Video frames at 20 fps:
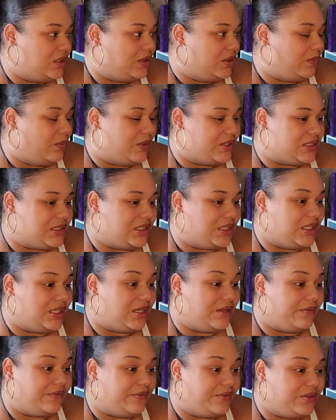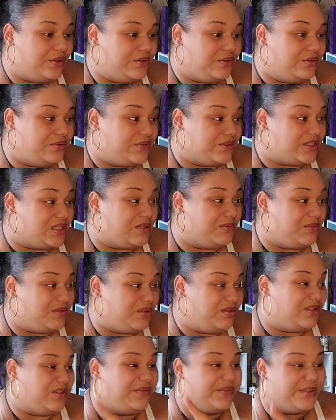enough for you. For some of you,
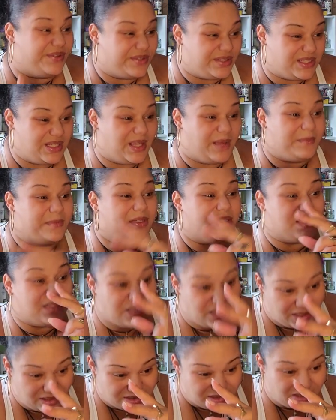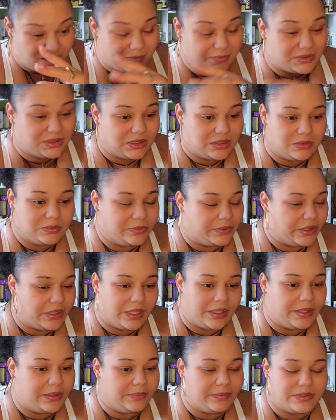the first time and the second time it didn't work
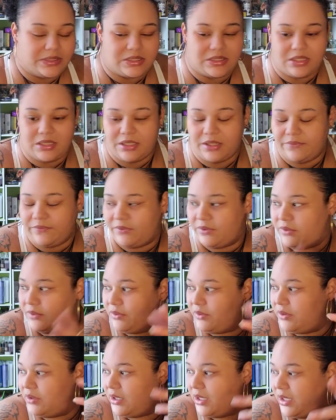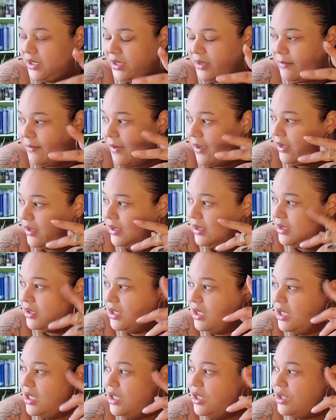out, it wasn't enough for you. You're letting them back in.
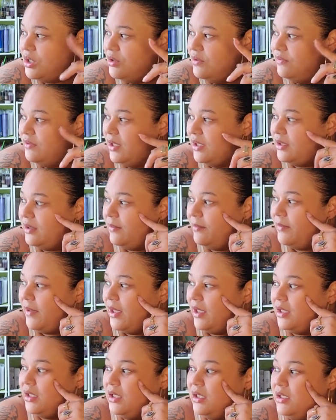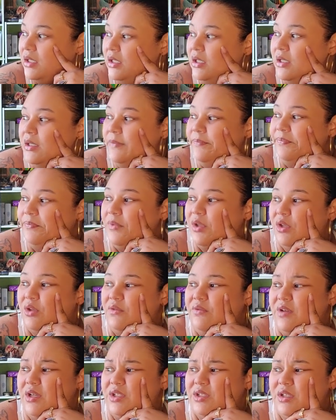You've let them back in. You've
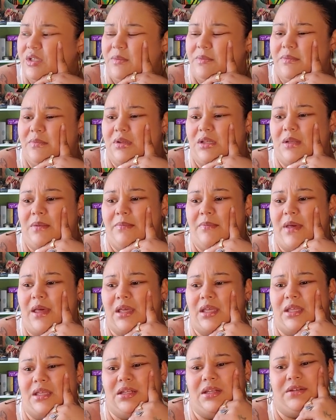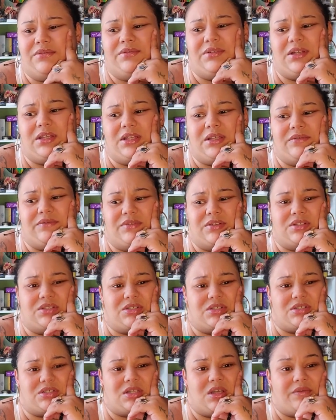let them back in and really convinced
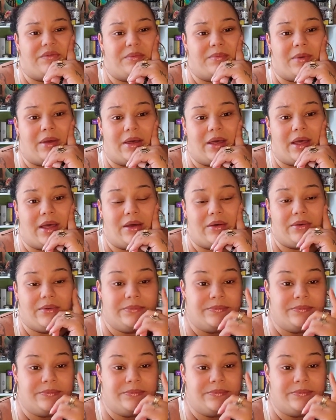yourself about how